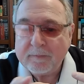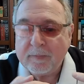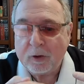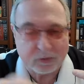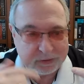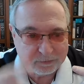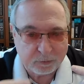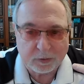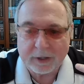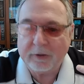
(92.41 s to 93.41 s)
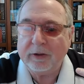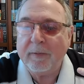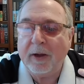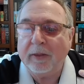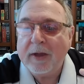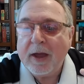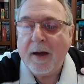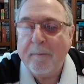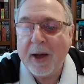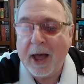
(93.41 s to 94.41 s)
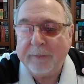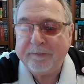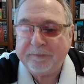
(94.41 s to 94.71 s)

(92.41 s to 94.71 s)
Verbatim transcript: Of course, I was born later in the month. But